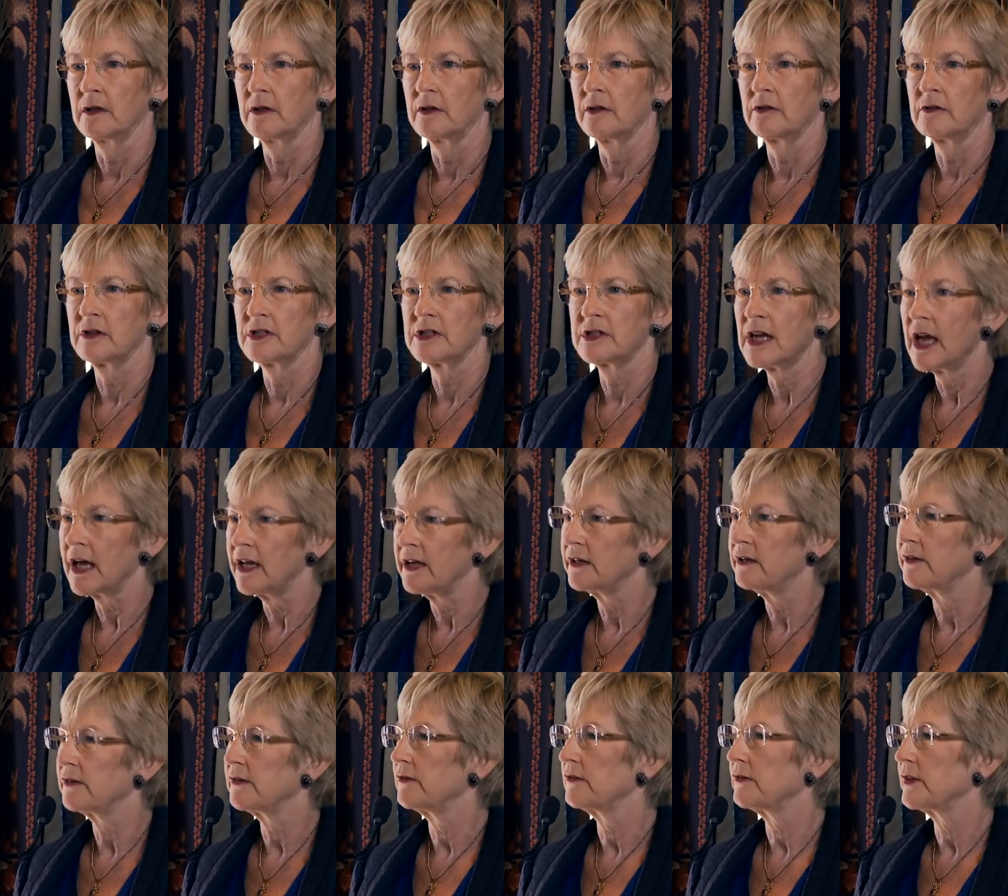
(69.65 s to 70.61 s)
there are
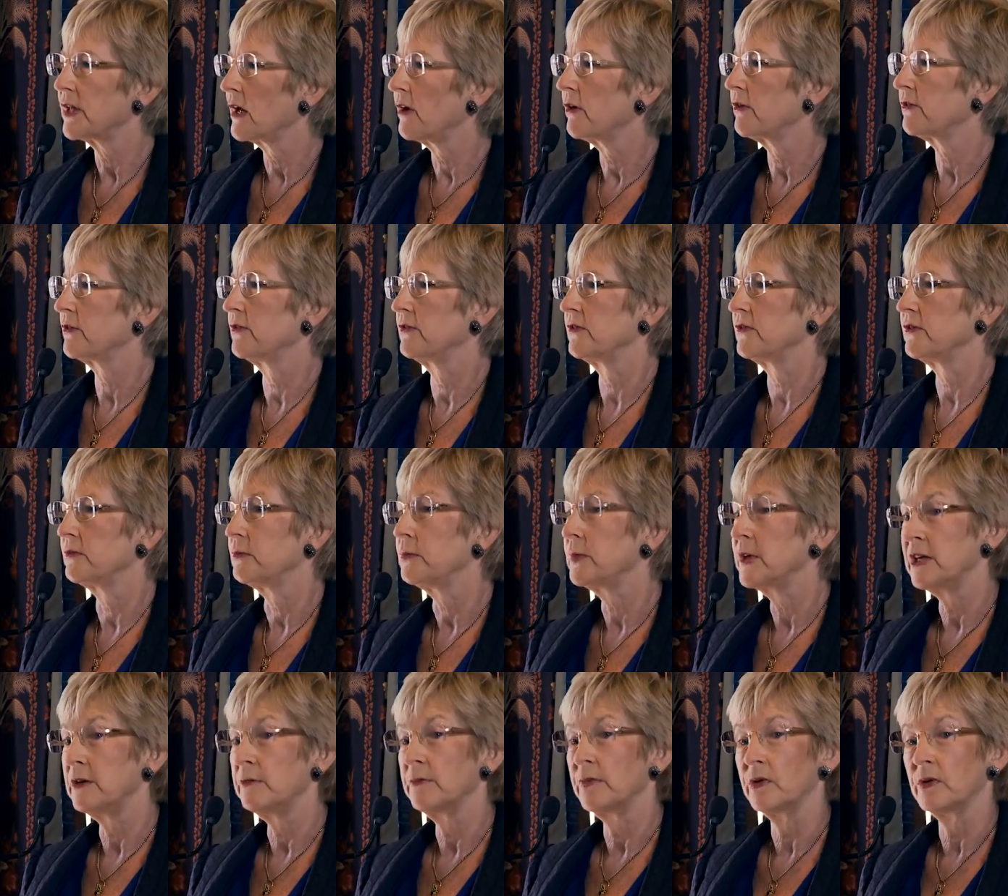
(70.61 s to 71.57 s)
tens of thousands of
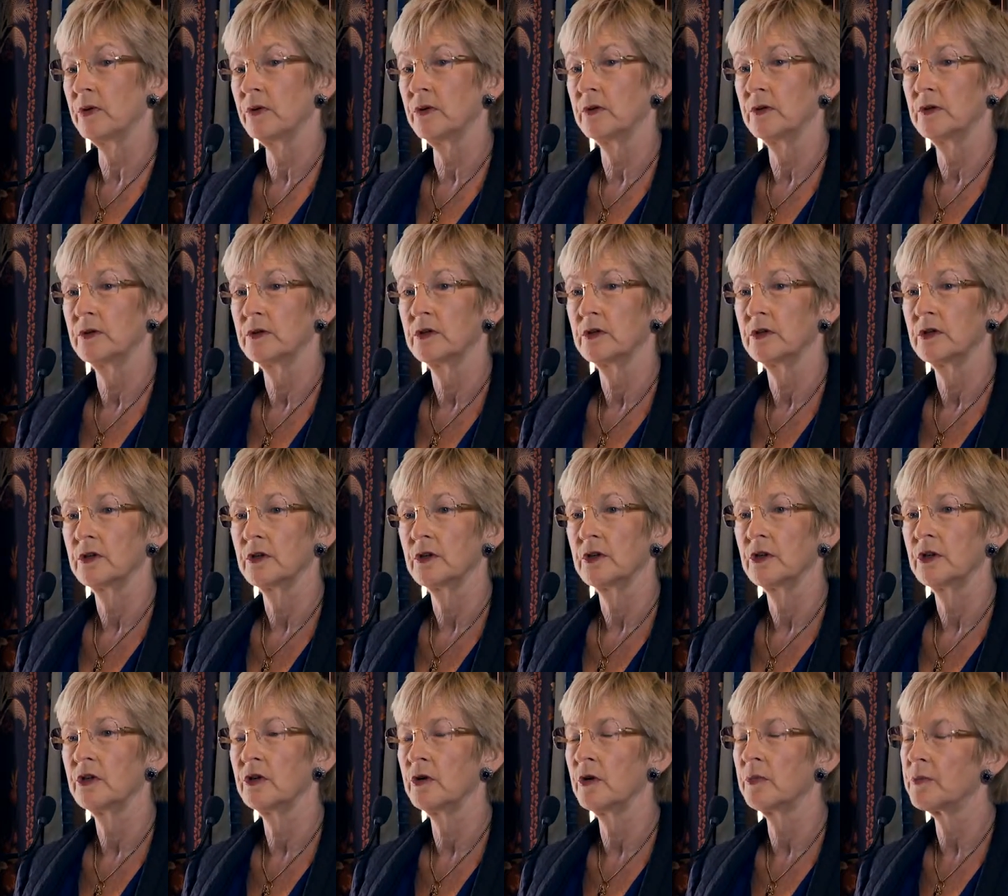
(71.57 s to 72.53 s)
people
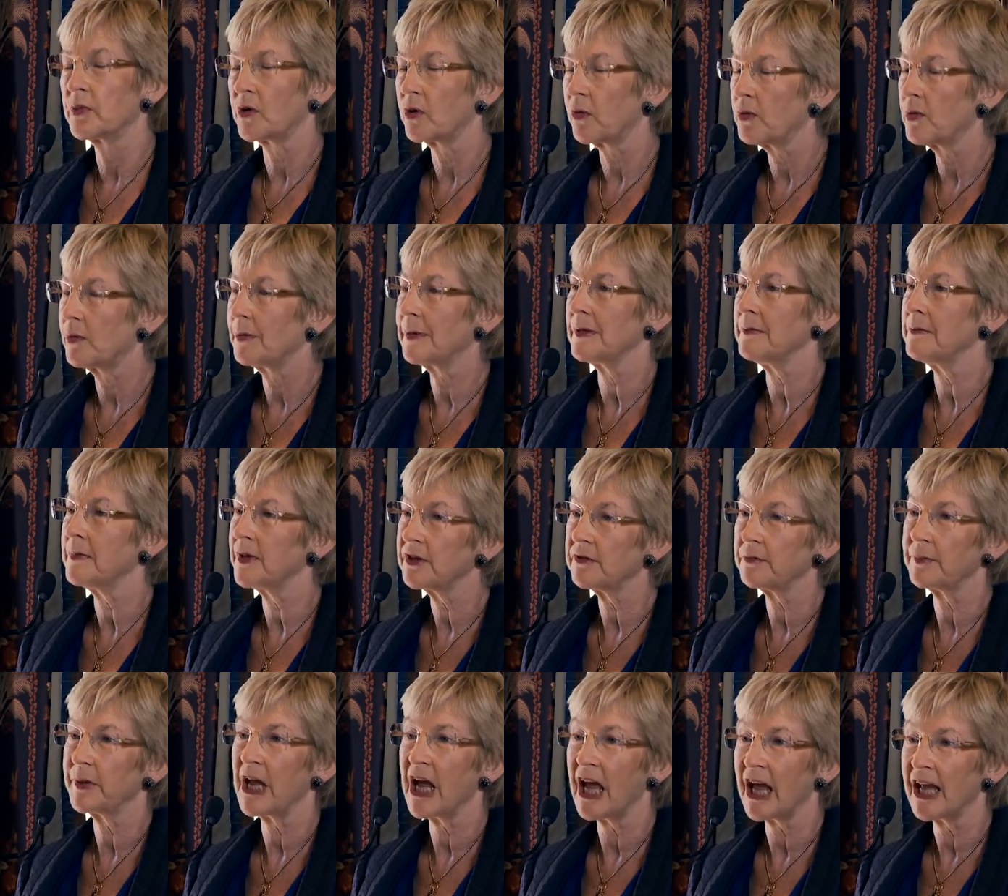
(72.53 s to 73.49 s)
who are probably
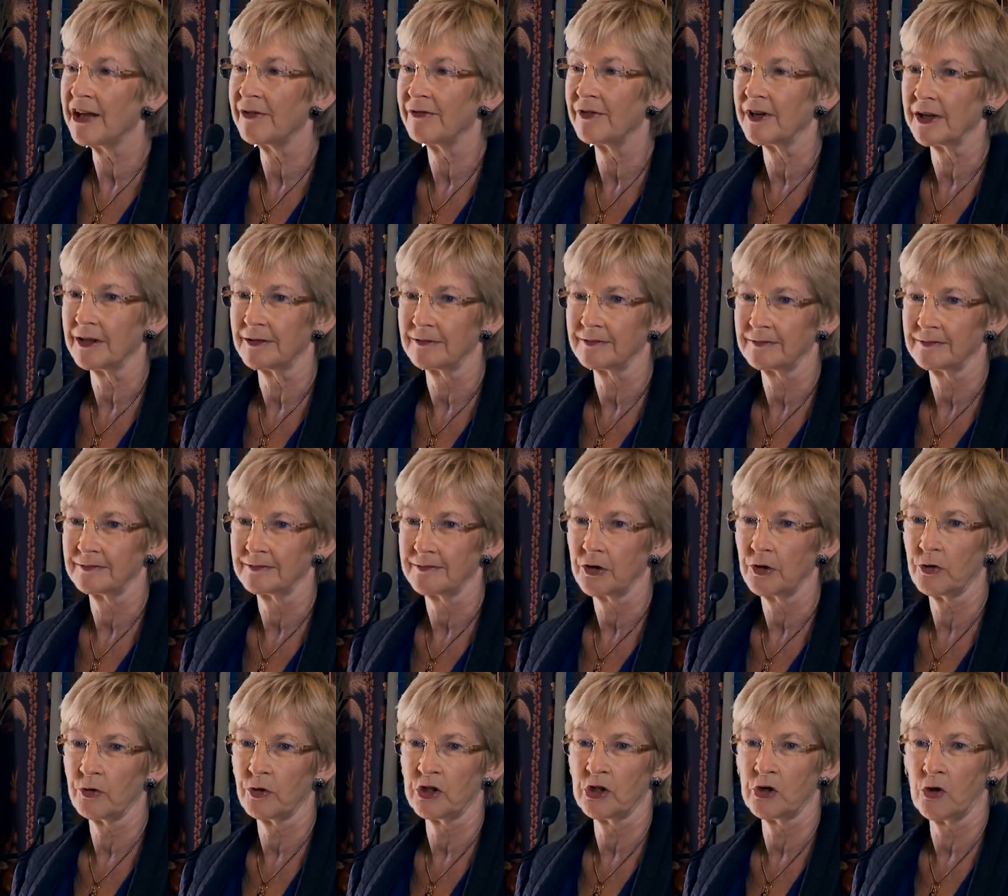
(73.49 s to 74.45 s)
misbehaving,
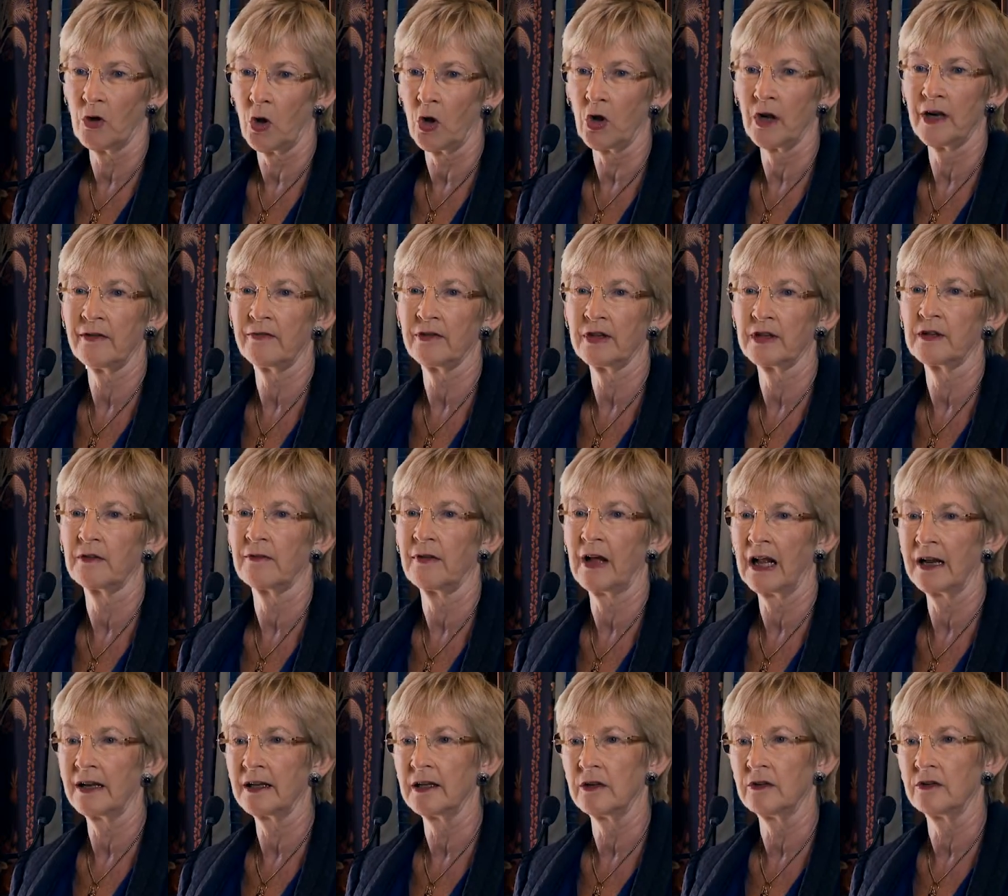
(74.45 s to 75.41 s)
who are not living the
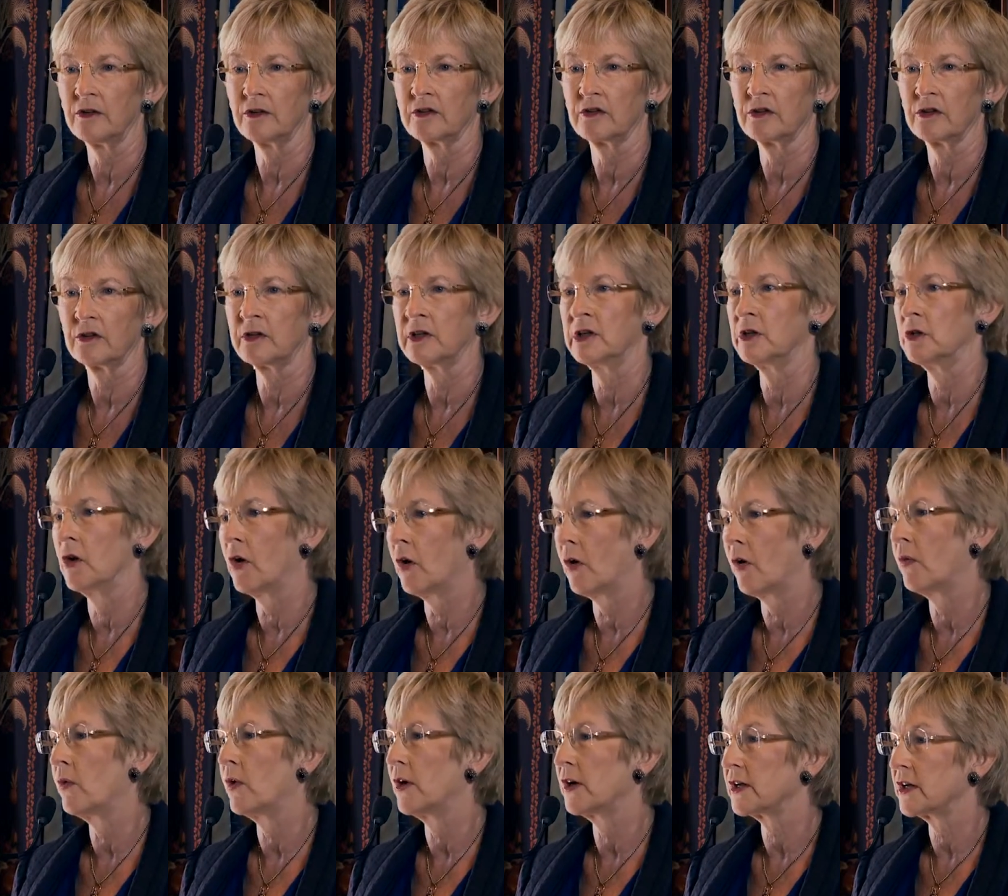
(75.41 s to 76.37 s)
values, who are
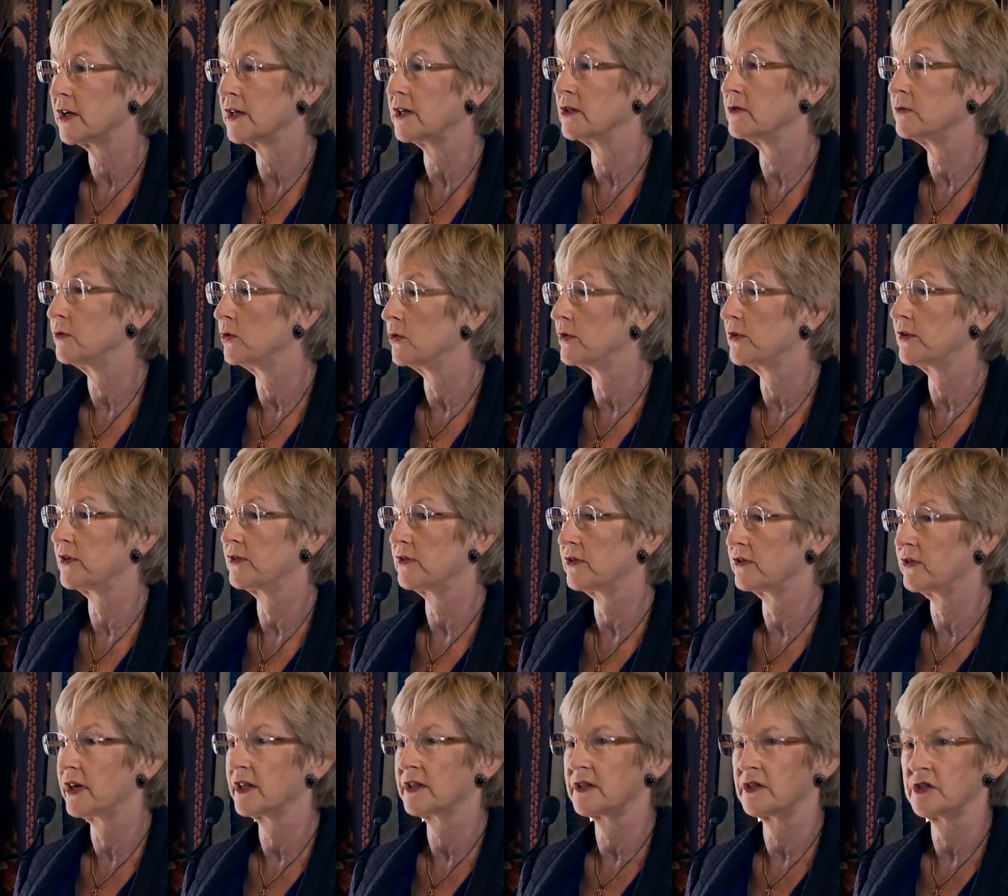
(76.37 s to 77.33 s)
not working towards the
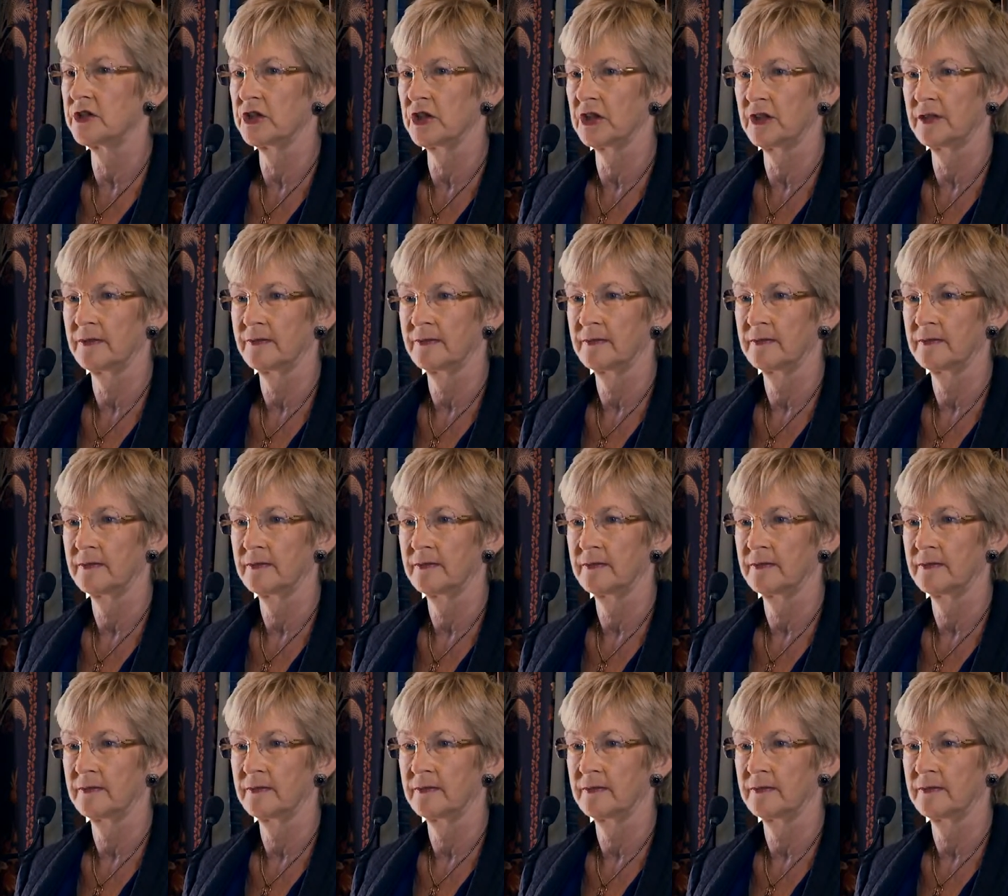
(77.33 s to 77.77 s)
strategy.